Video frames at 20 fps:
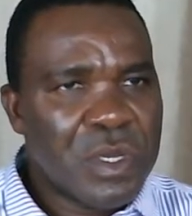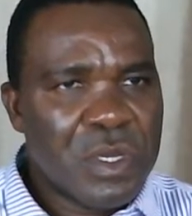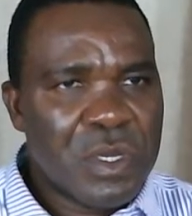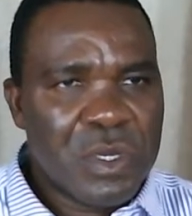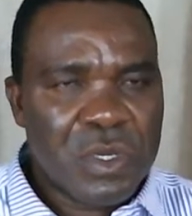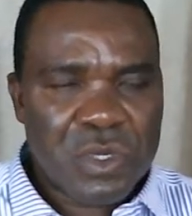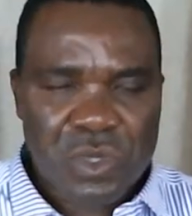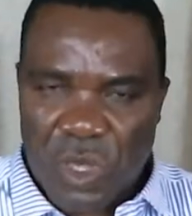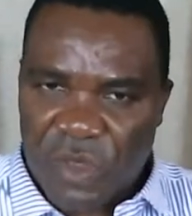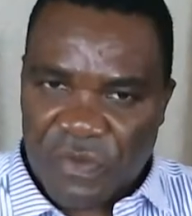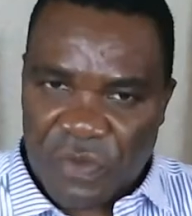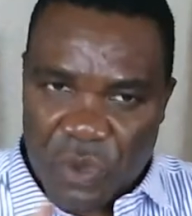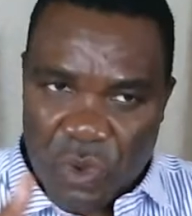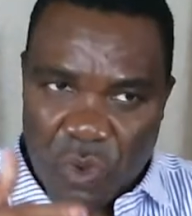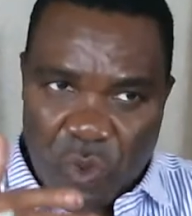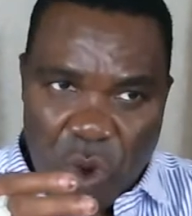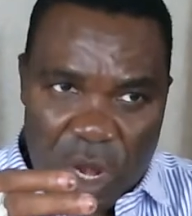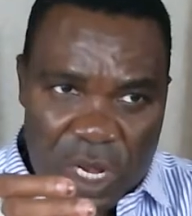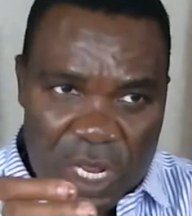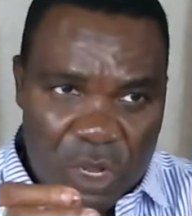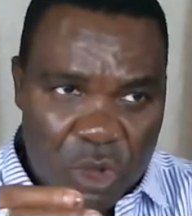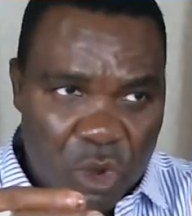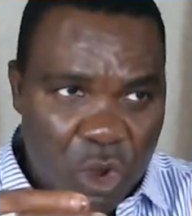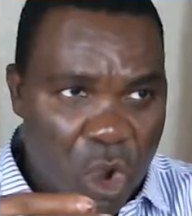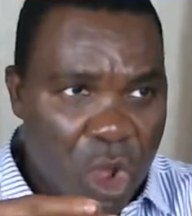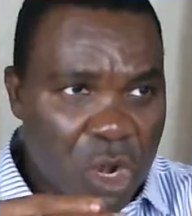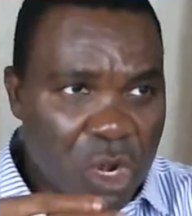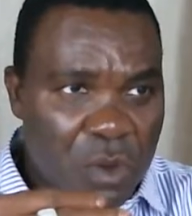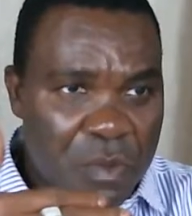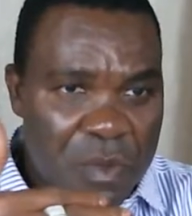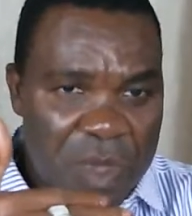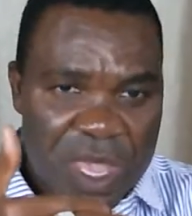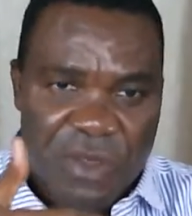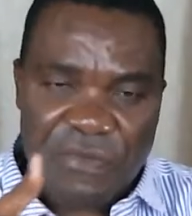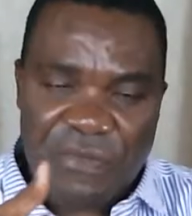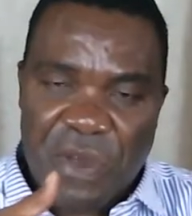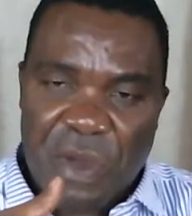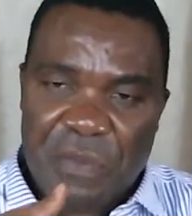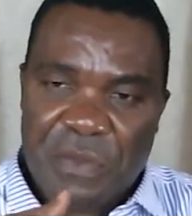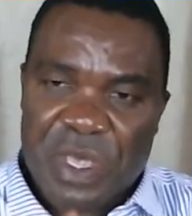So if you want to call me
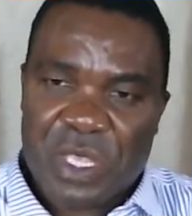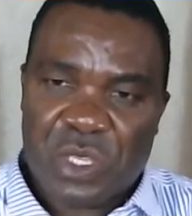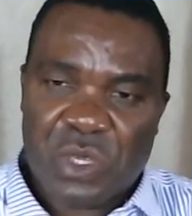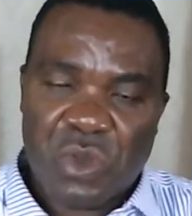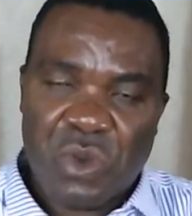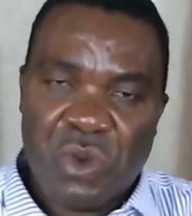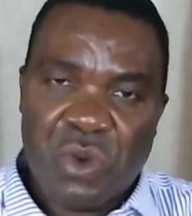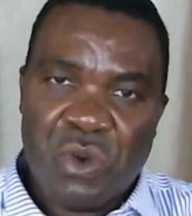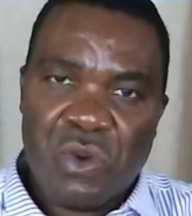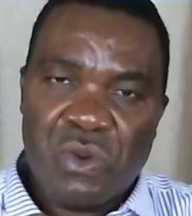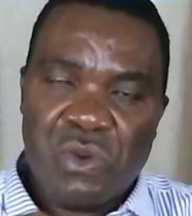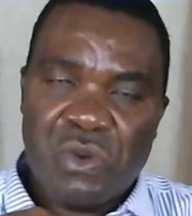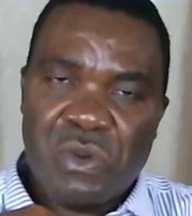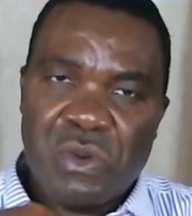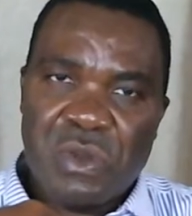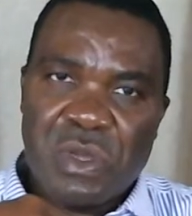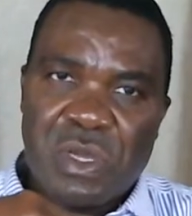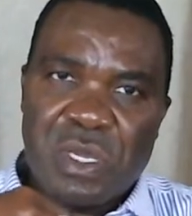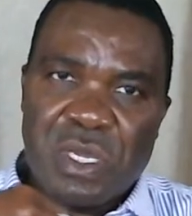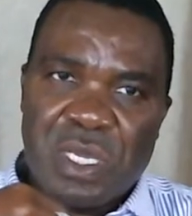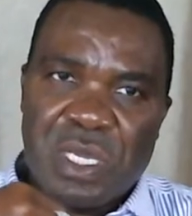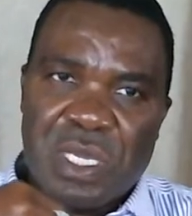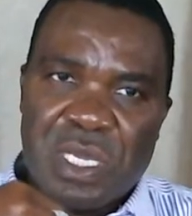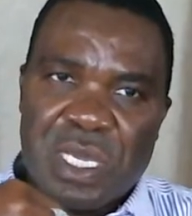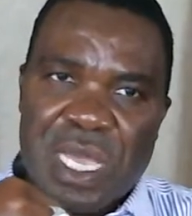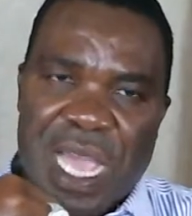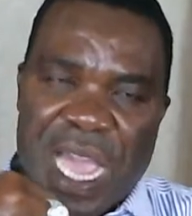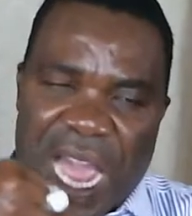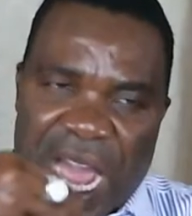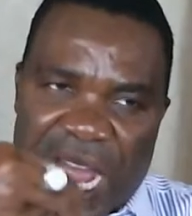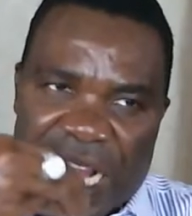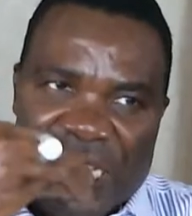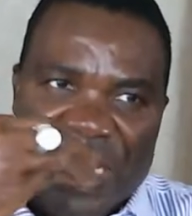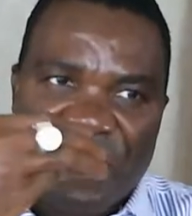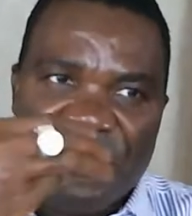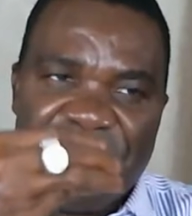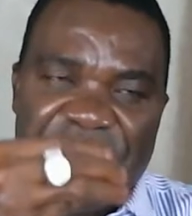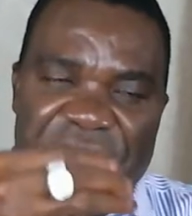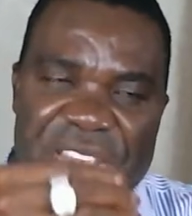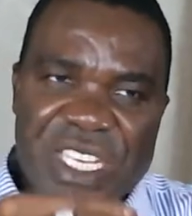for me to
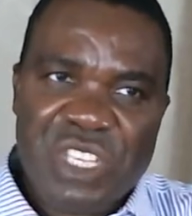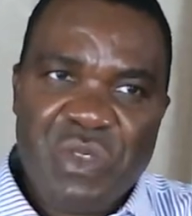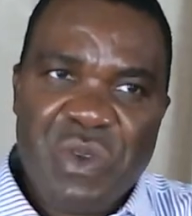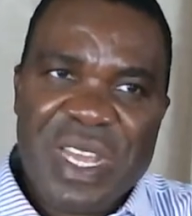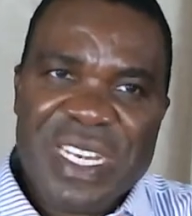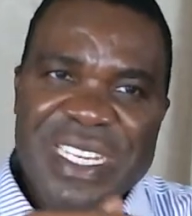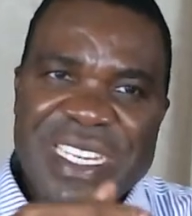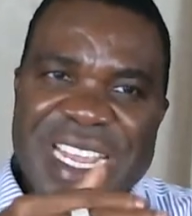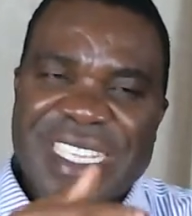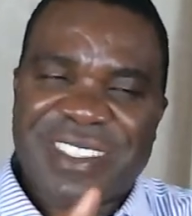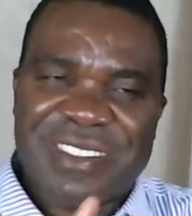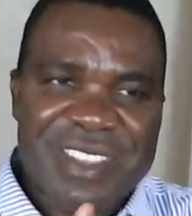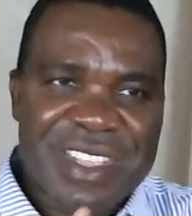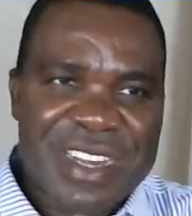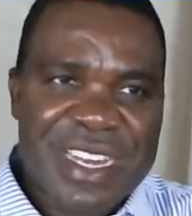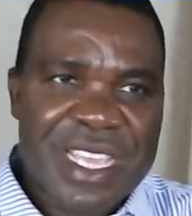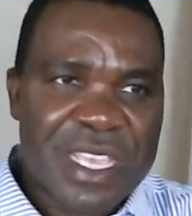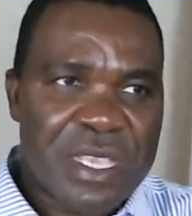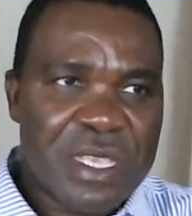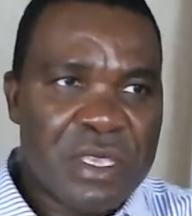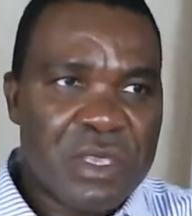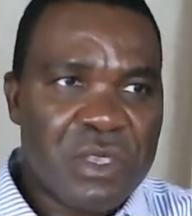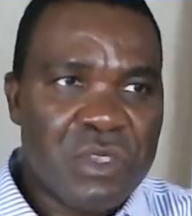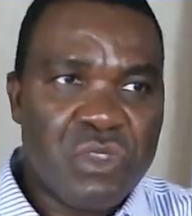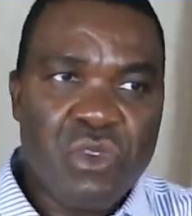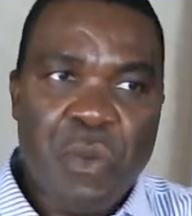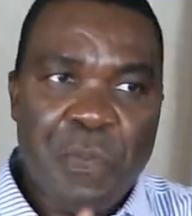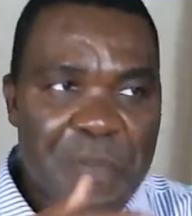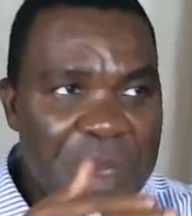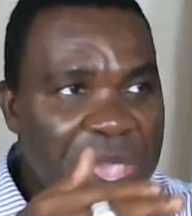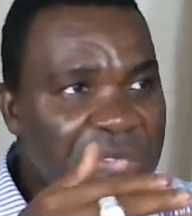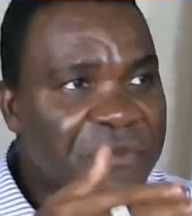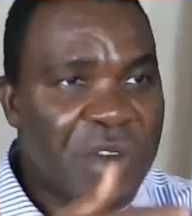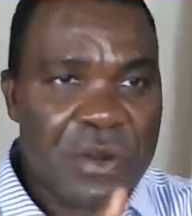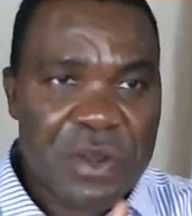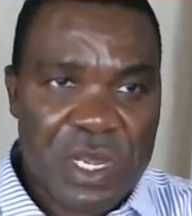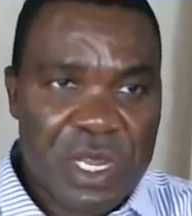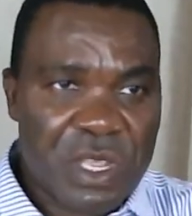activate your destiny, you pay for it.